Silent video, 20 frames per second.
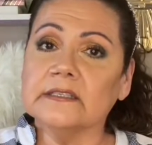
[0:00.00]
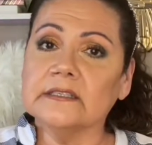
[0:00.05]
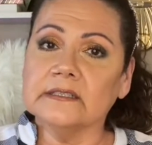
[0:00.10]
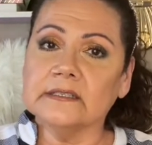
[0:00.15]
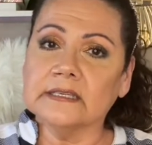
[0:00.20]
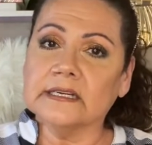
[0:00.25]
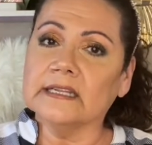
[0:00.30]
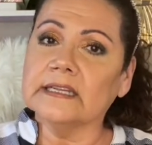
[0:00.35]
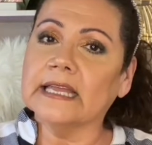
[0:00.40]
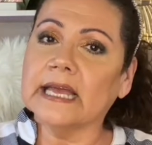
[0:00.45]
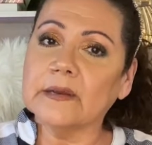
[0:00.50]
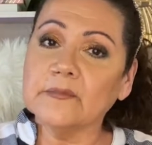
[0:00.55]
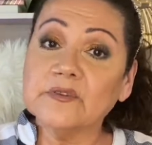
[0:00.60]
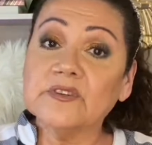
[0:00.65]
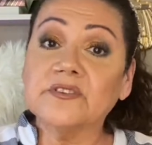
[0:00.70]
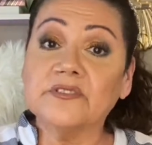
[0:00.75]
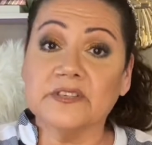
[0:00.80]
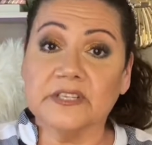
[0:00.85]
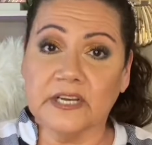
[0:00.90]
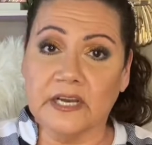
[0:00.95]
collabs
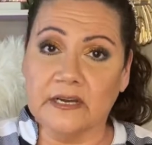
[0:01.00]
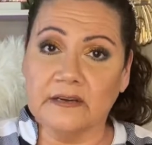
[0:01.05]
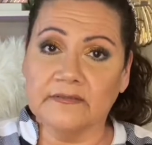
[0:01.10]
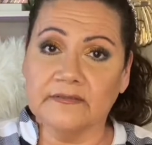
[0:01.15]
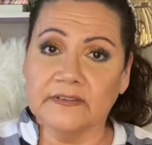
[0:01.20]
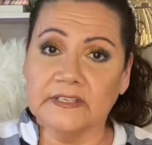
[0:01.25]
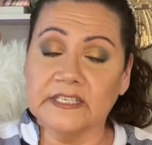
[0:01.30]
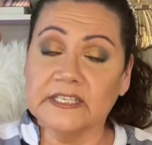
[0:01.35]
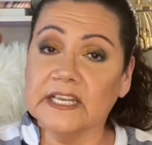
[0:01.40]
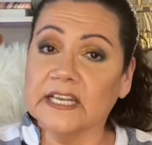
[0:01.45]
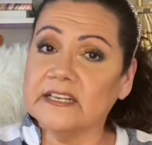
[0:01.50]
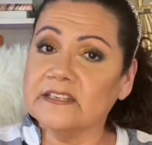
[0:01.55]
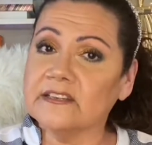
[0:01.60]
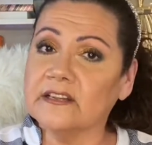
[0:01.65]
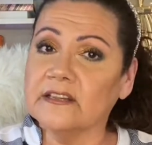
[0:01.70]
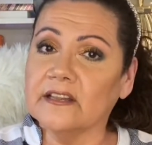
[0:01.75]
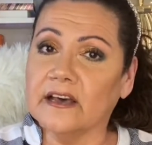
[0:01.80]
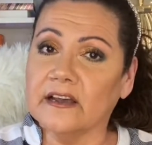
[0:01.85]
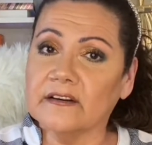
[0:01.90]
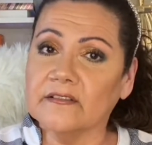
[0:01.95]
are tough. It takes a
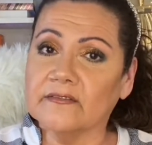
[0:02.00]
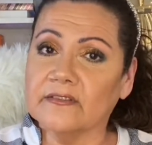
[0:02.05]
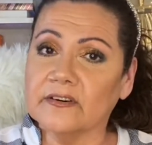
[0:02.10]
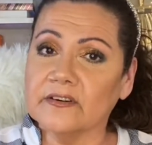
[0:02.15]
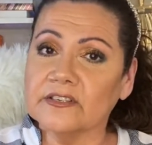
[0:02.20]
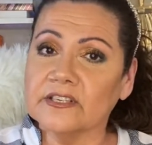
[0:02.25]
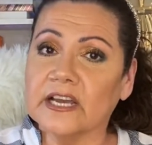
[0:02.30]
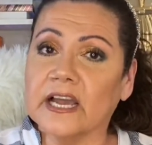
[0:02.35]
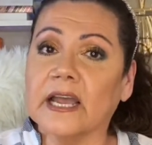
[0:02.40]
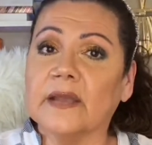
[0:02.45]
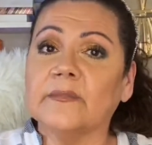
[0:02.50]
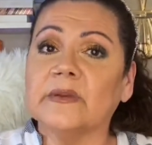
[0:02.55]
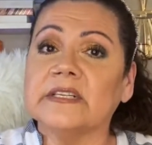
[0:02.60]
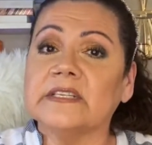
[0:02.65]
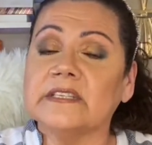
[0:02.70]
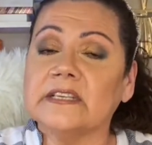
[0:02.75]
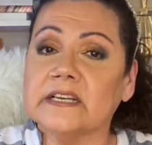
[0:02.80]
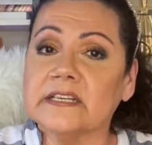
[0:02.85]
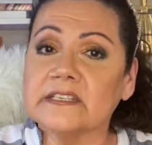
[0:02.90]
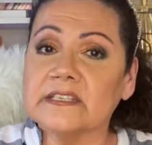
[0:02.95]
lot of our time. It
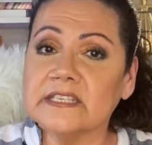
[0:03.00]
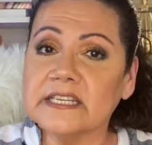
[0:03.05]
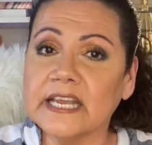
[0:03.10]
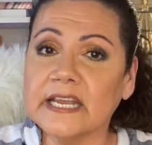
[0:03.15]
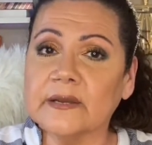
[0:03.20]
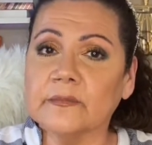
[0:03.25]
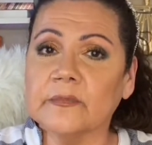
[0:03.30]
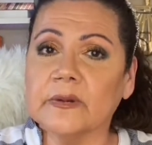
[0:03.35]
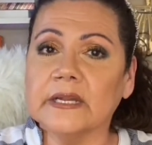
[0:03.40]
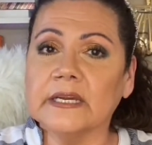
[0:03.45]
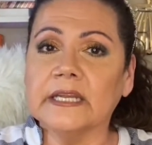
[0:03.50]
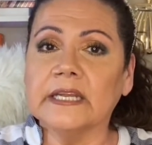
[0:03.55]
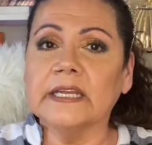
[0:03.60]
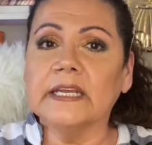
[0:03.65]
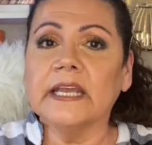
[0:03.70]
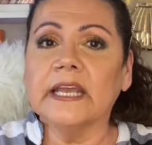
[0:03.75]
does take money,